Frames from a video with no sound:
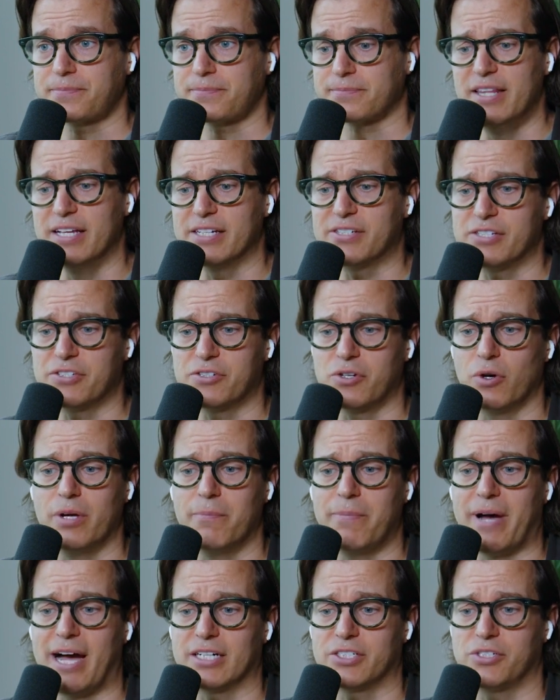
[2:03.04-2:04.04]
And this is
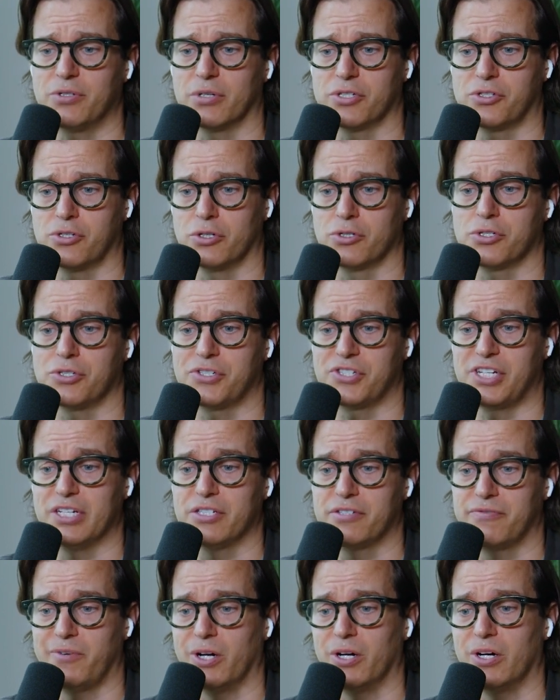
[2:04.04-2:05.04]
going back to our social
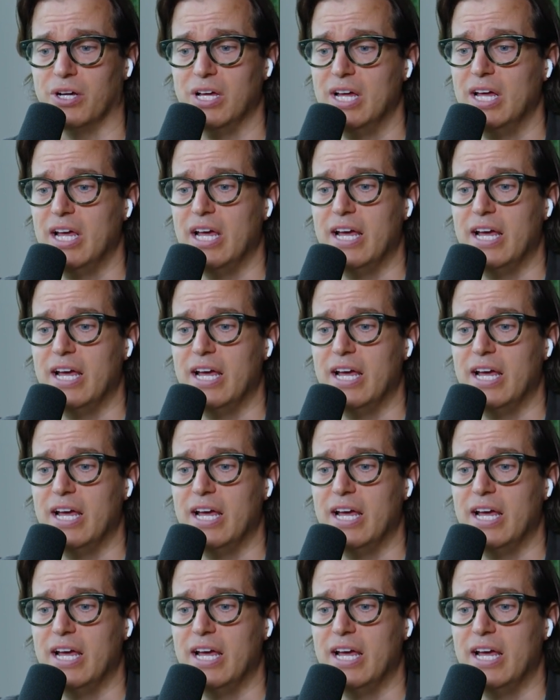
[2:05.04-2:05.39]
sales funnel.